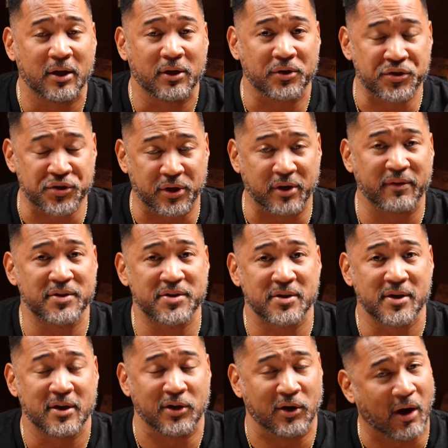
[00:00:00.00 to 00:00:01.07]
your
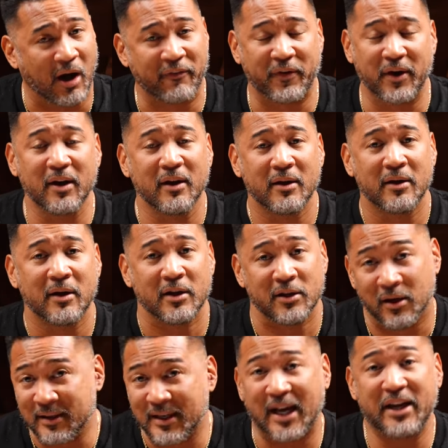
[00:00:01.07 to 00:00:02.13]
service, your offering,
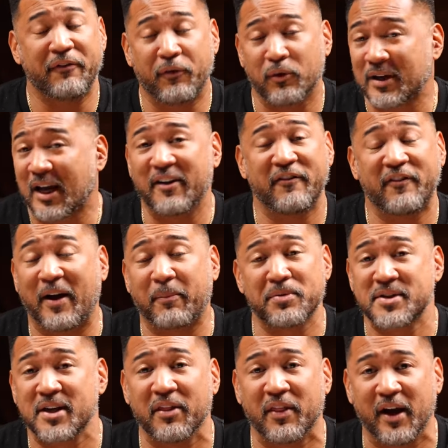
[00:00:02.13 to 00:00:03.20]
you're 94, 95%